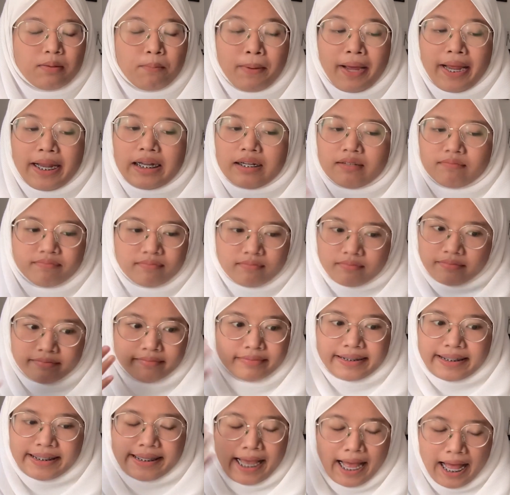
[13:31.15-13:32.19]
But
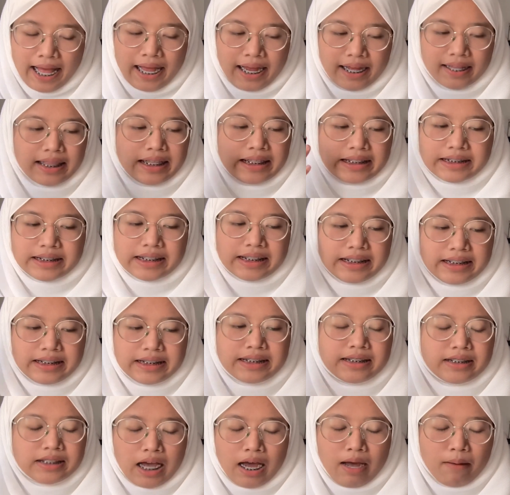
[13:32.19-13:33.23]
yeah, this girl is
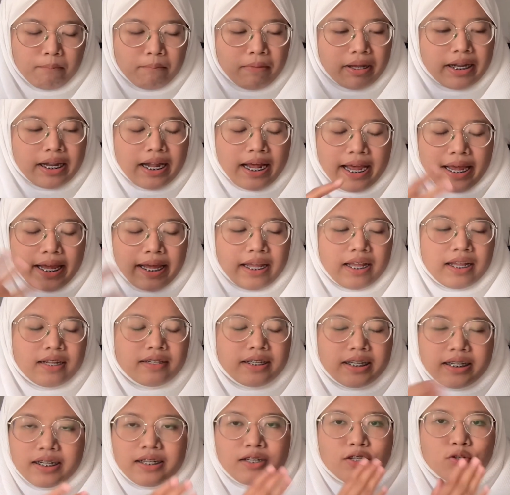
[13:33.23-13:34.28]
dumb and I
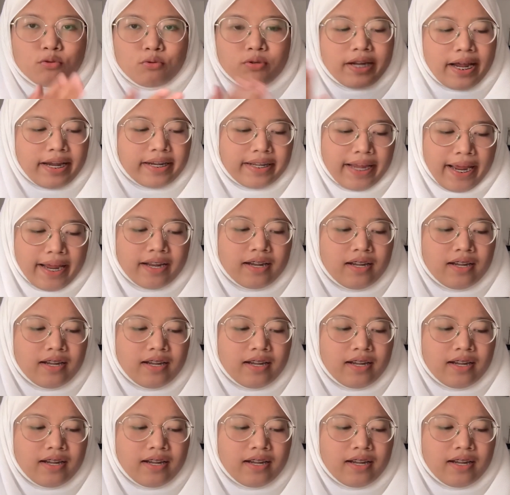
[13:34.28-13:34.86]
didn't do that yet.